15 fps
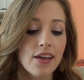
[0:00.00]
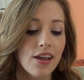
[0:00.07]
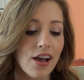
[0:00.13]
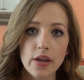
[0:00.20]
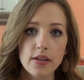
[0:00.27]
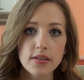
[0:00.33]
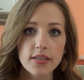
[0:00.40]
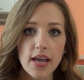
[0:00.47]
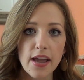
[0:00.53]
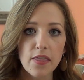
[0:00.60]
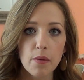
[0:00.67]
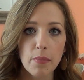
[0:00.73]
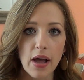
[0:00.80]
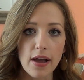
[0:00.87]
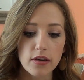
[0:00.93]
Inside
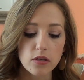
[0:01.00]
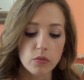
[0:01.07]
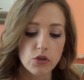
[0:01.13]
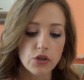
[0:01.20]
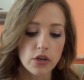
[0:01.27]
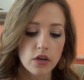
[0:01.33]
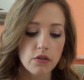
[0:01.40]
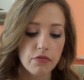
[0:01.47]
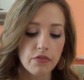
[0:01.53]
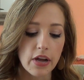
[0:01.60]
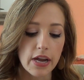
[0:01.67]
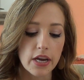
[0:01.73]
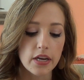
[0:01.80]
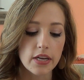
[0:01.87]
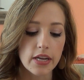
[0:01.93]
the box, what you're going to
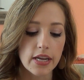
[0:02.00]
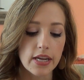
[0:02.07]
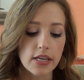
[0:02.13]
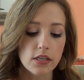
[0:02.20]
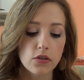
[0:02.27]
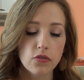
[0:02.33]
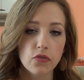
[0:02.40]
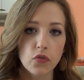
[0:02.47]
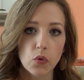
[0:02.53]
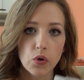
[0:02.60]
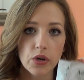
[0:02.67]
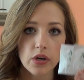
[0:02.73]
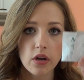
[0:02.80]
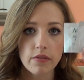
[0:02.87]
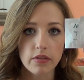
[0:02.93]
find is
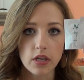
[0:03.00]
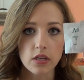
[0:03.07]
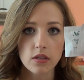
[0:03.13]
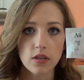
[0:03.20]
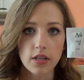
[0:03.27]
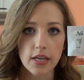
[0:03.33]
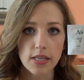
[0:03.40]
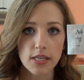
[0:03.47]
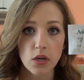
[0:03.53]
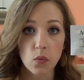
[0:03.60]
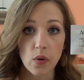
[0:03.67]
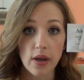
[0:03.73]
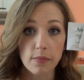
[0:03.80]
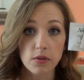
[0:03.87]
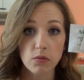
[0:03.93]
4 of these cleansing
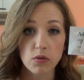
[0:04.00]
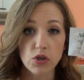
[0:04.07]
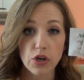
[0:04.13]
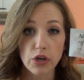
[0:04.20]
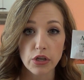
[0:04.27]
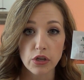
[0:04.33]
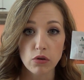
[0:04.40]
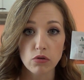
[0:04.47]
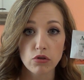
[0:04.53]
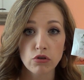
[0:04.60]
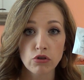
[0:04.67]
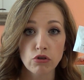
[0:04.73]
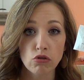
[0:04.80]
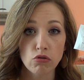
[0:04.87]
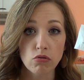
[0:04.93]
wipes, which are
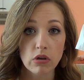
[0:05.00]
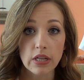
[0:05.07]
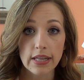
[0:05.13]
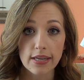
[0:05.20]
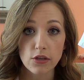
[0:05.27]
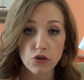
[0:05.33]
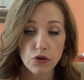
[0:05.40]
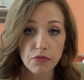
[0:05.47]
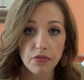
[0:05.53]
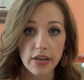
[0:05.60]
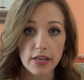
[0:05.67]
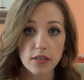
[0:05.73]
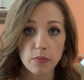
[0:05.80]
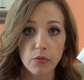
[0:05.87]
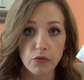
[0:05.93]
used to cleanse your
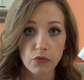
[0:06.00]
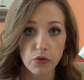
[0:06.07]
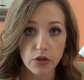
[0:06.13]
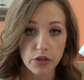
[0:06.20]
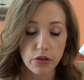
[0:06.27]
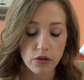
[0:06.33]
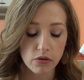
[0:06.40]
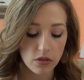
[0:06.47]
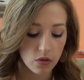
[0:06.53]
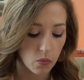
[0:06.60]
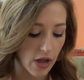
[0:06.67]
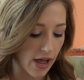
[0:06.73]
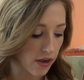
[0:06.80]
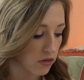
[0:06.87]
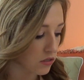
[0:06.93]
face before you use the
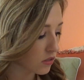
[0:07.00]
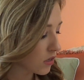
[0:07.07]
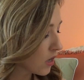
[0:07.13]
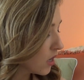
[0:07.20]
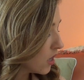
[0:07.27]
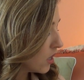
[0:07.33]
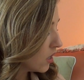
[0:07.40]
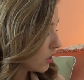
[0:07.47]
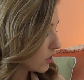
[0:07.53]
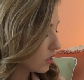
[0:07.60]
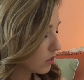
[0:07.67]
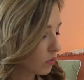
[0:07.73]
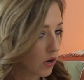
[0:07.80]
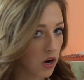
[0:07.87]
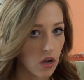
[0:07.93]
wax.
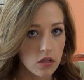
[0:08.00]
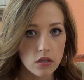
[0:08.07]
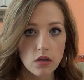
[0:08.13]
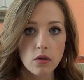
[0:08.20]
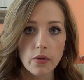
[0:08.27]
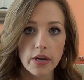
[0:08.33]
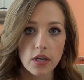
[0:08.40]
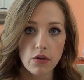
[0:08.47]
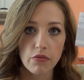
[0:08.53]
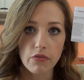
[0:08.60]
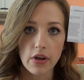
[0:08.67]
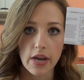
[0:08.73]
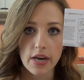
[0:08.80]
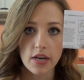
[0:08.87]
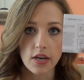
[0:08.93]
You are also going to
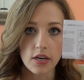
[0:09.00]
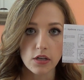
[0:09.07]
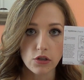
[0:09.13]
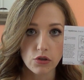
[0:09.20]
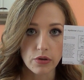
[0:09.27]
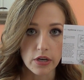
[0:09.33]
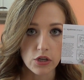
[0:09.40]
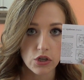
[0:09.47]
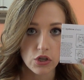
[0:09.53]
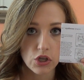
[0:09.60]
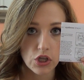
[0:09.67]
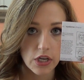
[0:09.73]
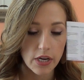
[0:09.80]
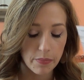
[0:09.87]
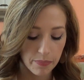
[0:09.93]
find an instruction
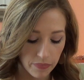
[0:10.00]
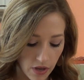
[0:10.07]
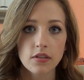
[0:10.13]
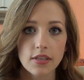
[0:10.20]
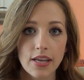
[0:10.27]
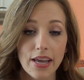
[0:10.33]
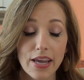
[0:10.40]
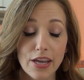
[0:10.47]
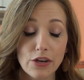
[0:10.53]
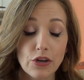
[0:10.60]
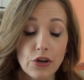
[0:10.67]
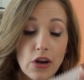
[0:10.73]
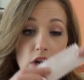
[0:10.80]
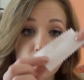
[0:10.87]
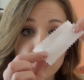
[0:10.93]
sheet, and
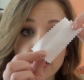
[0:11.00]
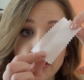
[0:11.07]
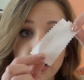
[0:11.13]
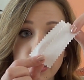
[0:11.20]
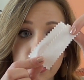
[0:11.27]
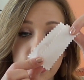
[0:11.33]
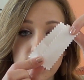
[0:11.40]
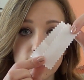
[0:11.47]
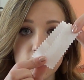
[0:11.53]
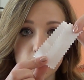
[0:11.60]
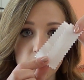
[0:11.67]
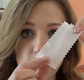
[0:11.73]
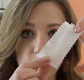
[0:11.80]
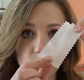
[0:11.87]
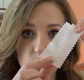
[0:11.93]
you're also going to get some
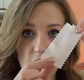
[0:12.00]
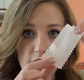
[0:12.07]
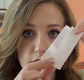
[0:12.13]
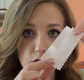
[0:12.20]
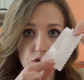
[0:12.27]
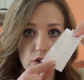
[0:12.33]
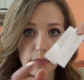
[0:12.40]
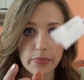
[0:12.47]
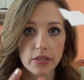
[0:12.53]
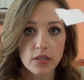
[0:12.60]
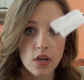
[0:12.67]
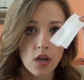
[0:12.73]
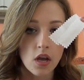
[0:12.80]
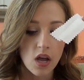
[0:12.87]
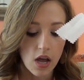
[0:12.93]
of these wax strips.
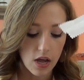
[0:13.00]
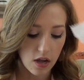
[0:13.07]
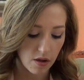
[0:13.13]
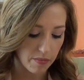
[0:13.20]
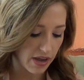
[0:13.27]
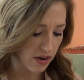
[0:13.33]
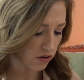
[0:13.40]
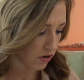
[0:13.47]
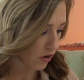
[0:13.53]
I don't